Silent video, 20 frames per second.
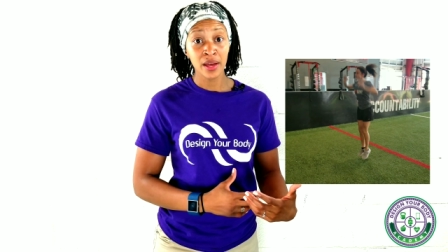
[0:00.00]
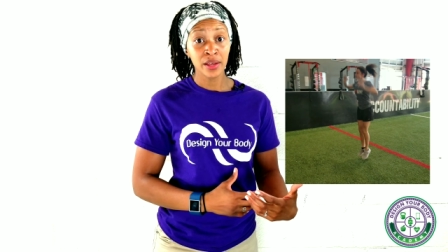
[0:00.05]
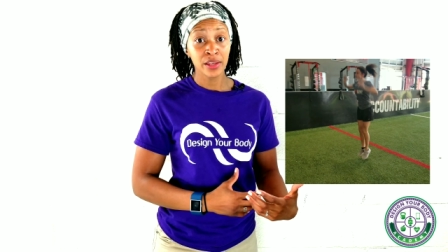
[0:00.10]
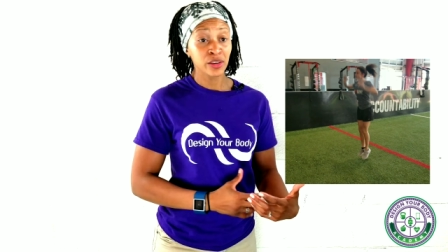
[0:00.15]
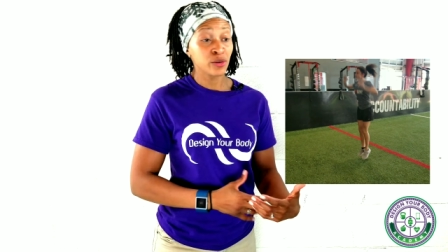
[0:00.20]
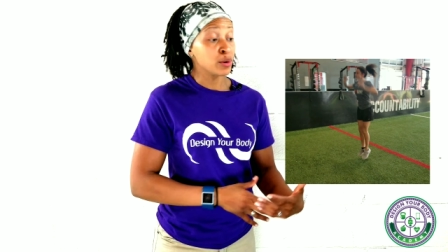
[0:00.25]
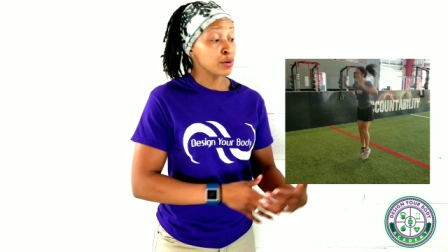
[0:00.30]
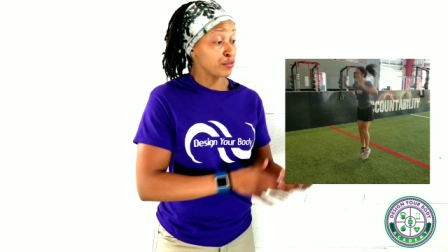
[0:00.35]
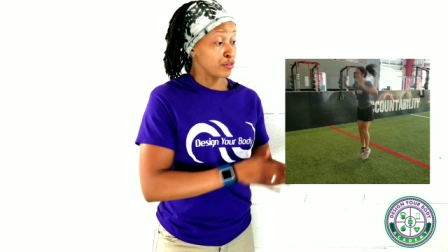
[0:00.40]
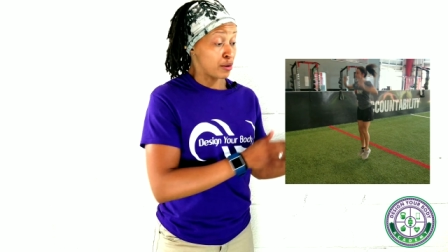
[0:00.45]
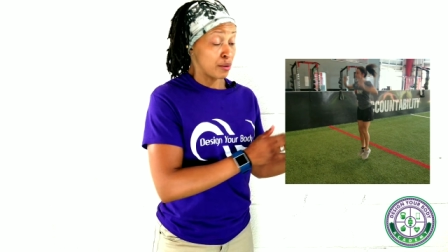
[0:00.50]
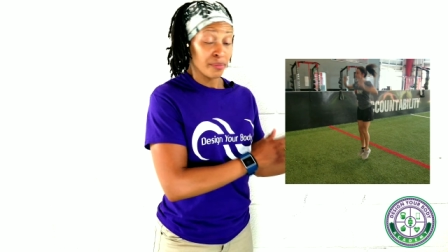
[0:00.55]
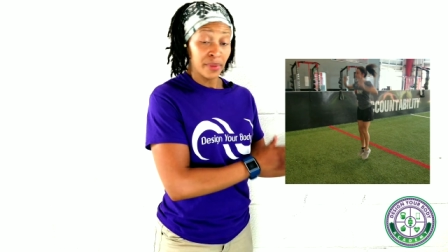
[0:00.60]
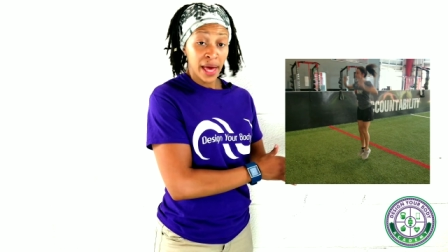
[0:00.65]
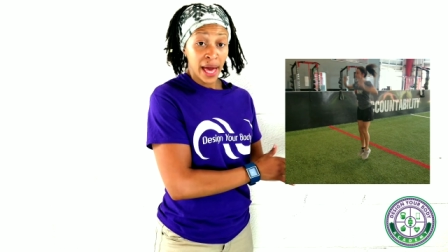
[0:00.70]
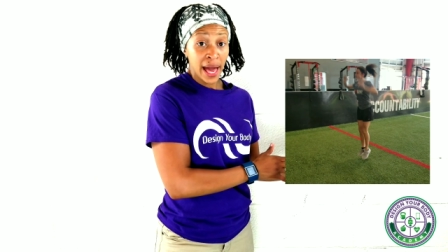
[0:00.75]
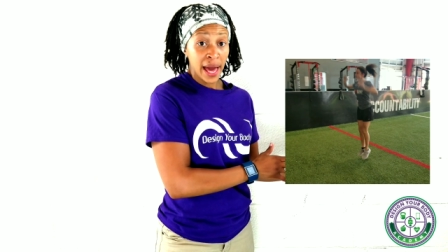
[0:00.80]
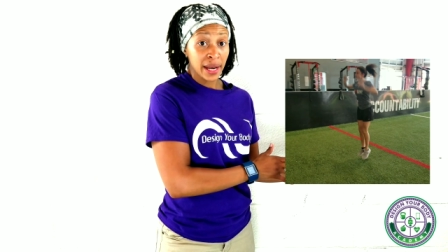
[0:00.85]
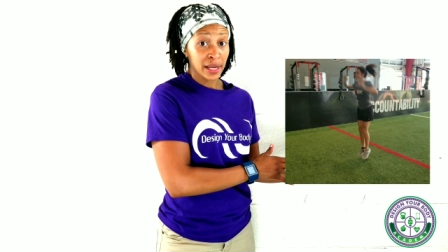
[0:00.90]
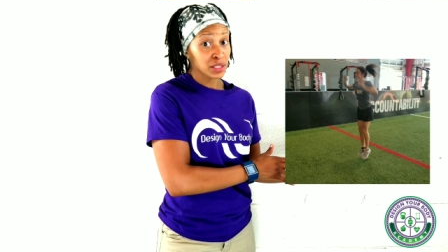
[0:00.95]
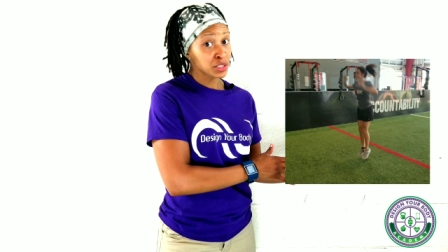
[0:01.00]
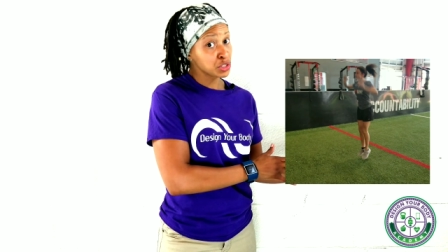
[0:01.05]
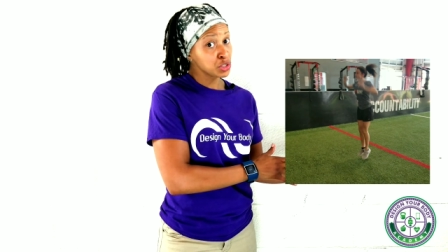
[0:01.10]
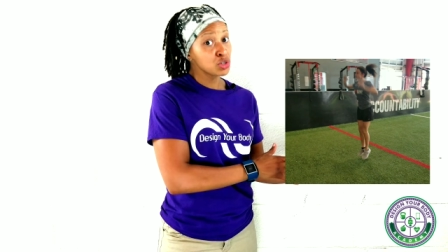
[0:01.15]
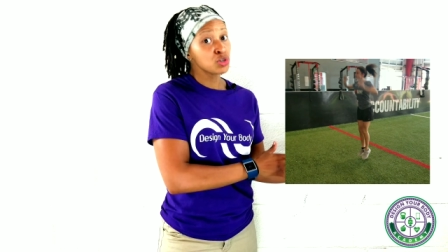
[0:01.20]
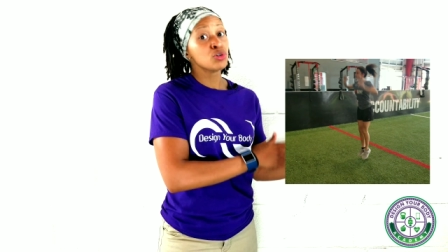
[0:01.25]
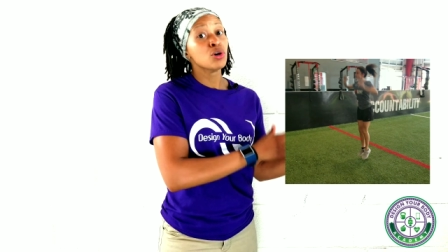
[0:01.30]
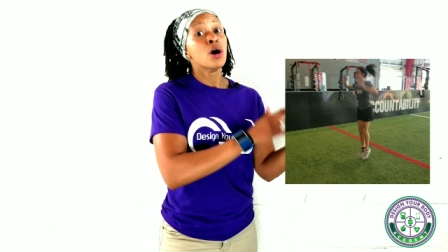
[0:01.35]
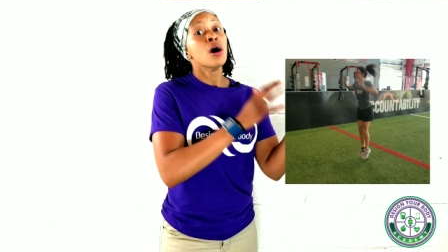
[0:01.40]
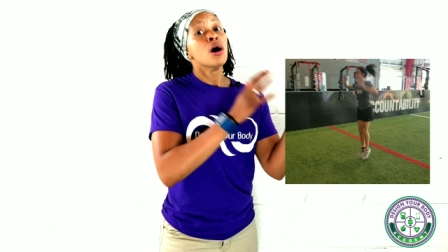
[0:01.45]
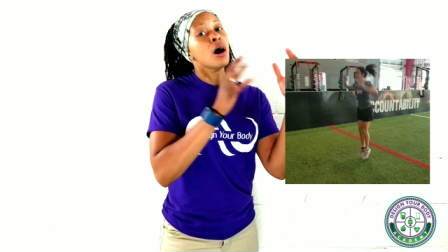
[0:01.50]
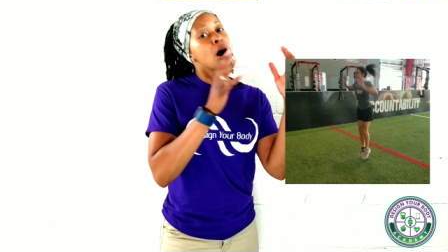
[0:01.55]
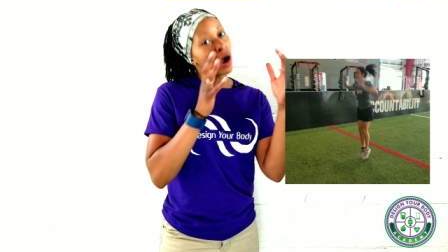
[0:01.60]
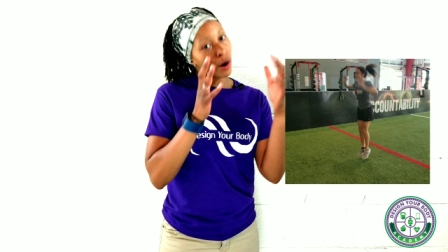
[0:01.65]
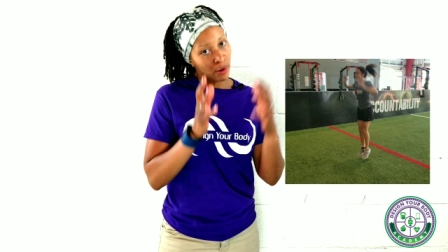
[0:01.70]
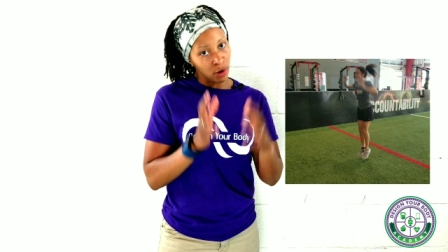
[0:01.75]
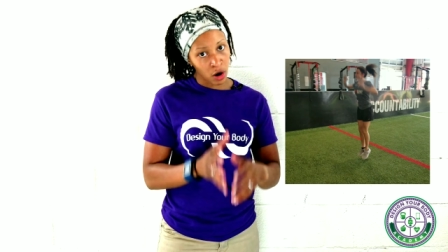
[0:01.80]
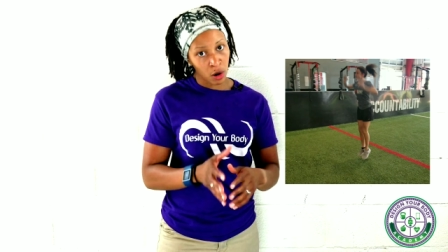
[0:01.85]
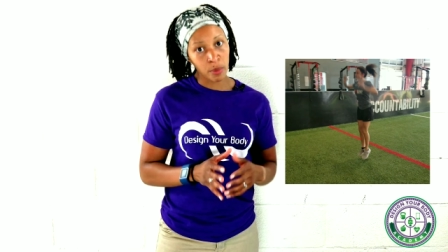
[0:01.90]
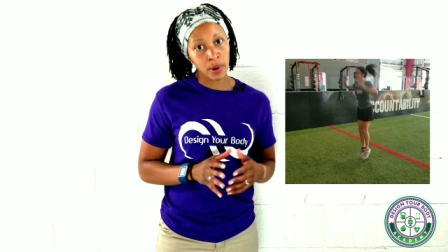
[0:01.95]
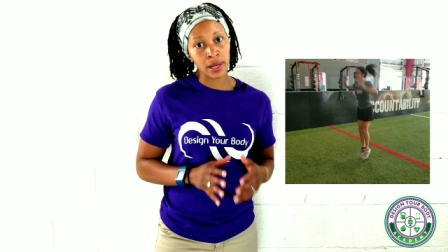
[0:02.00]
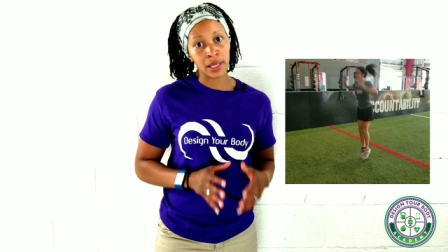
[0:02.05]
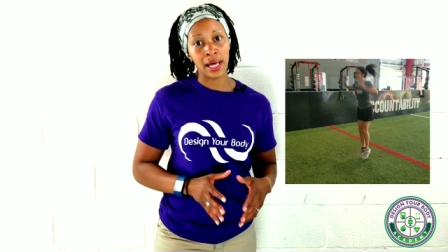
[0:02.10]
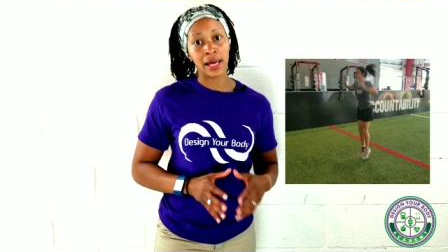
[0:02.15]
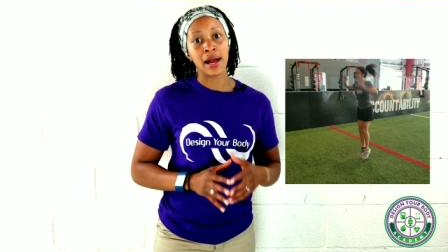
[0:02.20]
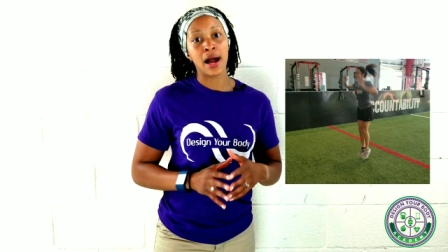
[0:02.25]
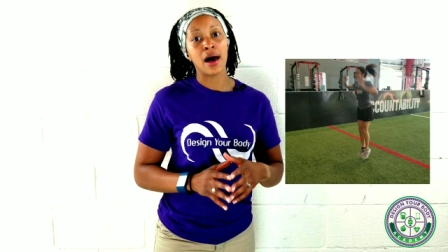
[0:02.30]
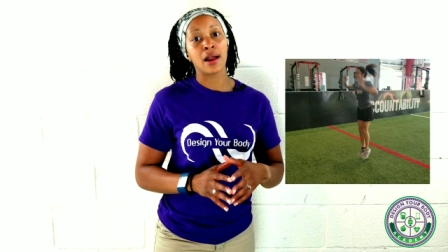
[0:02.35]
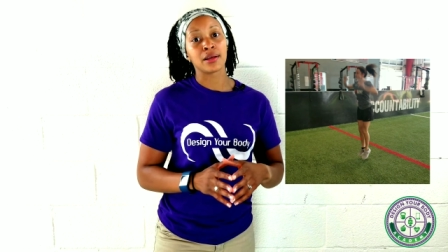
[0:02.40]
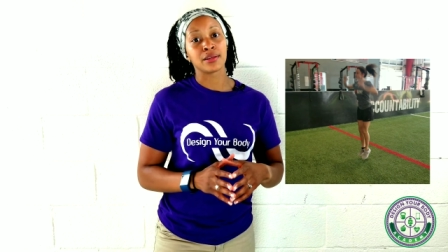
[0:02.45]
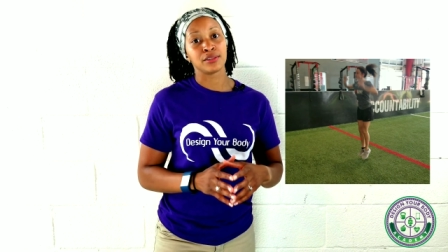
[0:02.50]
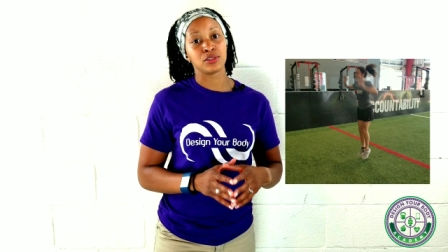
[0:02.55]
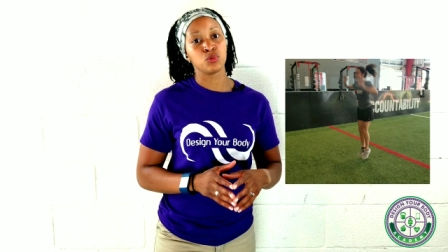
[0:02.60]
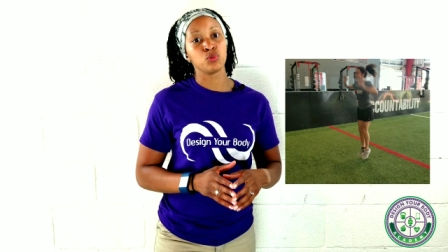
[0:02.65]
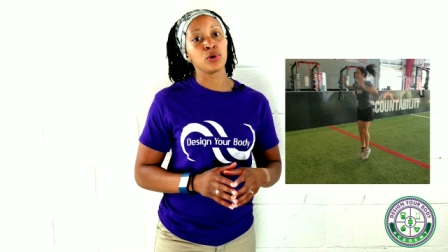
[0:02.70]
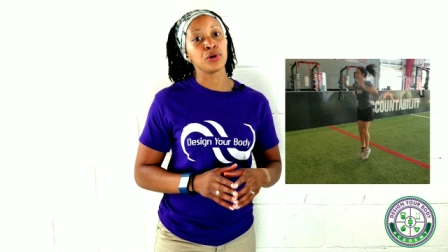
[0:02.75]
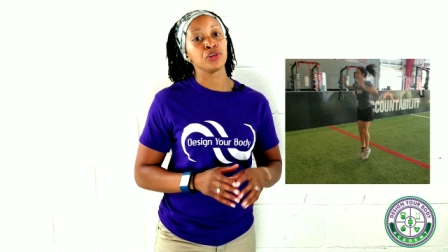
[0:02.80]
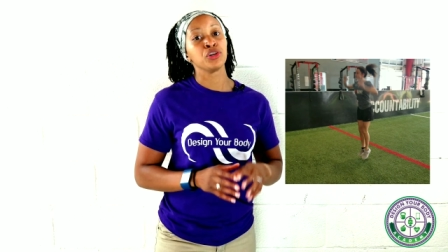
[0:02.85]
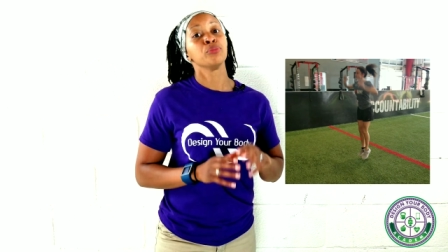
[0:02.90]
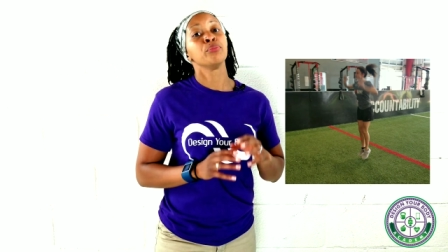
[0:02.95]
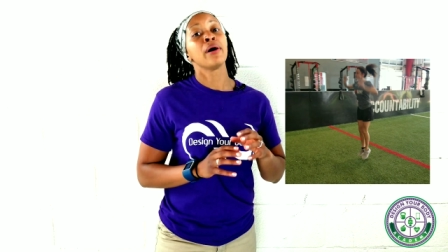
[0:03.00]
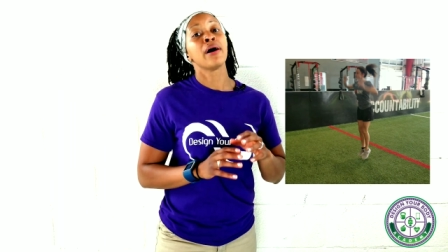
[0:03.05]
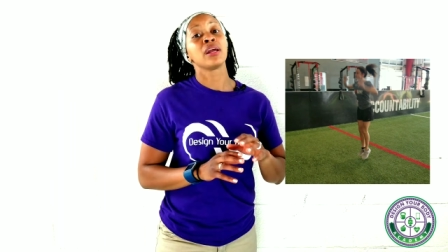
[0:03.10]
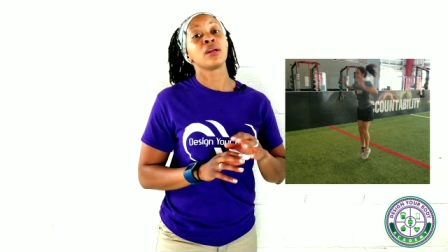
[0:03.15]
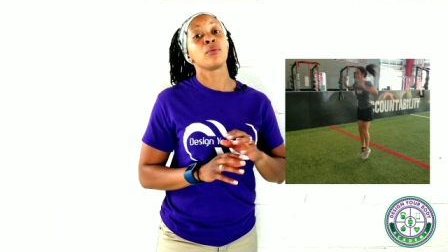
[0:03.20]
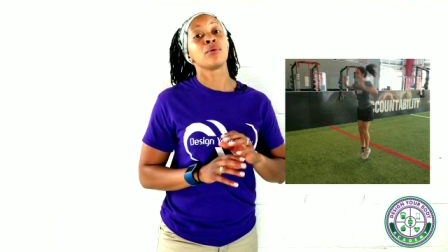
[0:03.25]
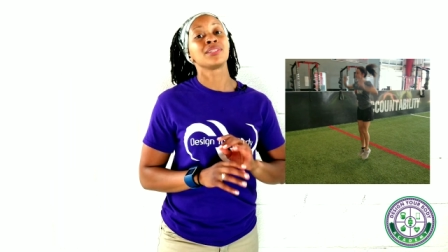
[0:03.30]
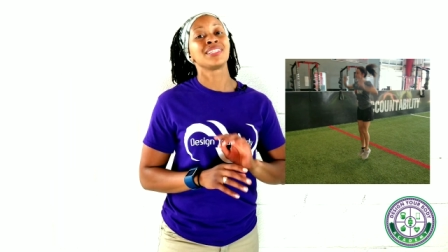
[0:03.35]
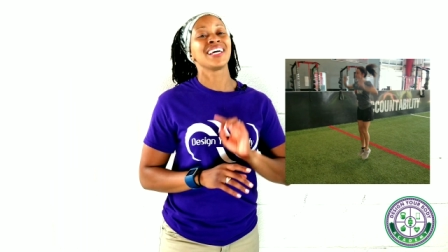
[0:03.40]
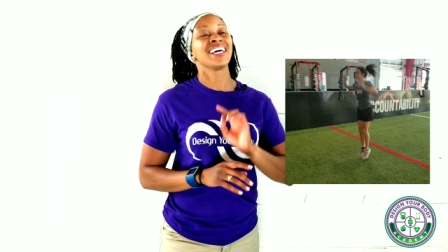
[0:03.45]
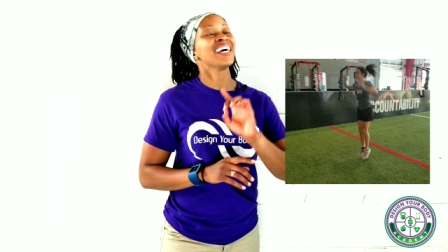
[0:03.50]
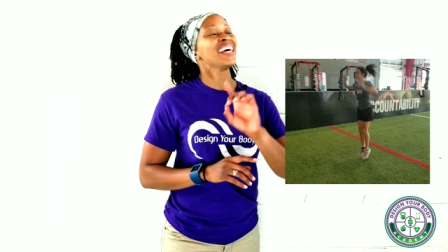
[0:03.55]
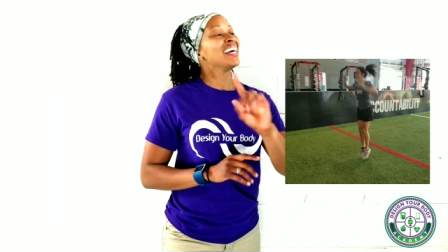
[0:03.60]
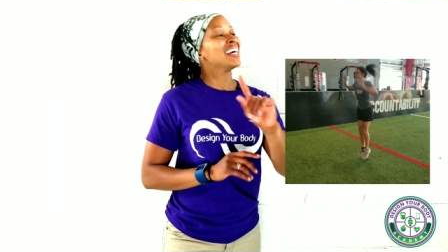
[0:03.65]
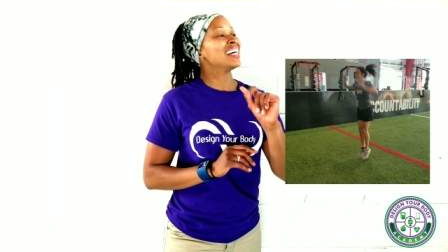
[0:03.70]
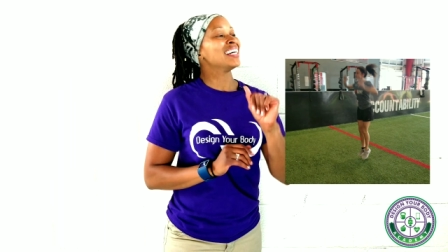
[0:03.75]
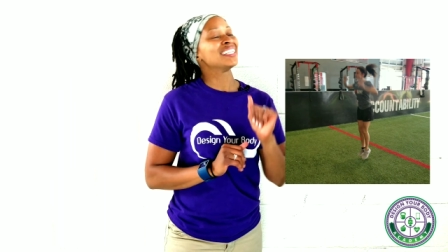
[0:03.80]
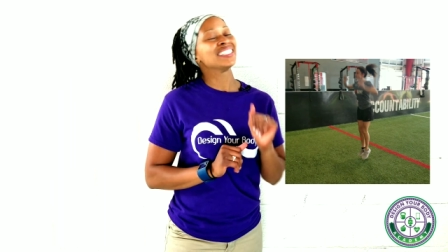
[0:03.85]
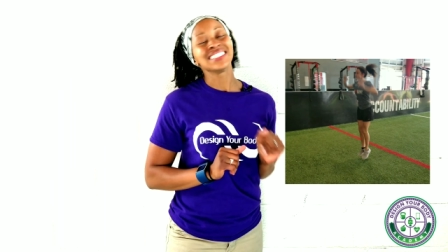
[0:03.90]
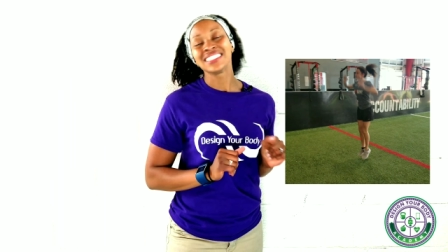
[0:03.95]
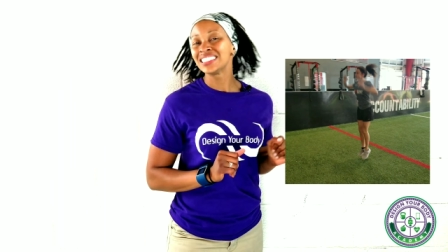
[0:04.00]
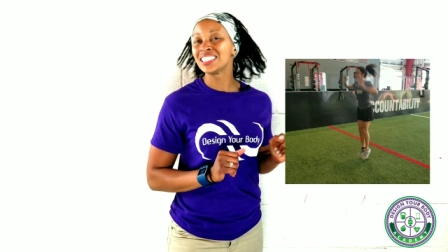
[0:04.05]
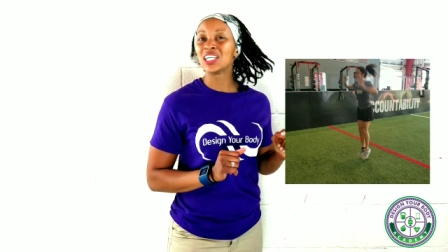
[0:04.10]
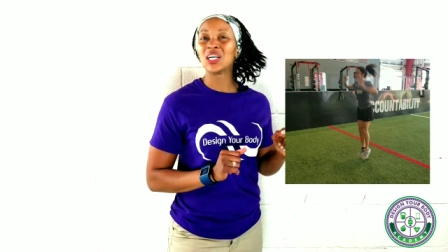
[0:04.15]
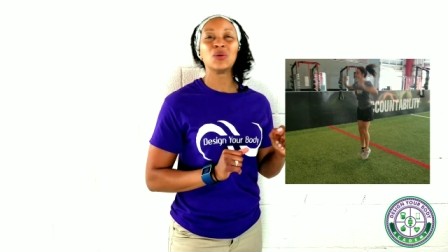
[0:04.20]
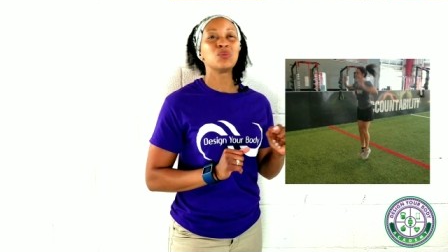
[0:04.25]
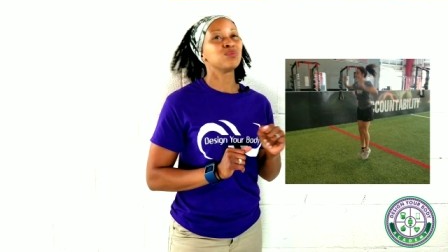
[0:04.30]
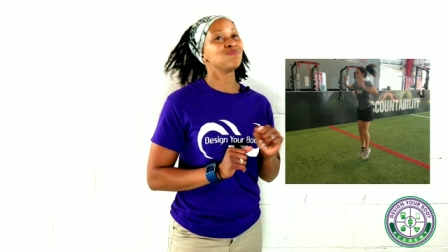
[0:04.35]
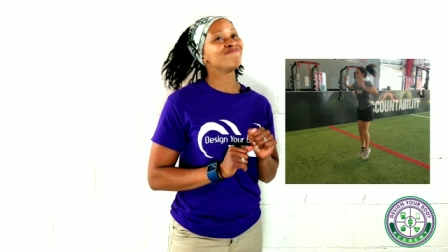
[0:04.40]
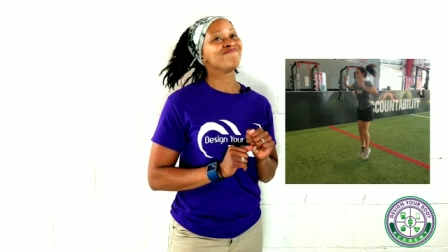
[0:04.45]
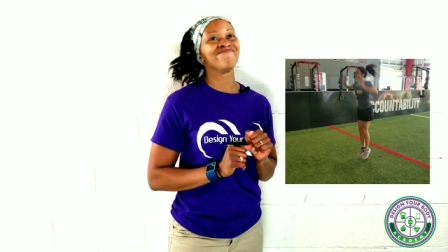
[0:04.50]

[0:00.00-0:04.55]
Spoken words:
You went from that to aerobic glycolysis, where your body will say, no,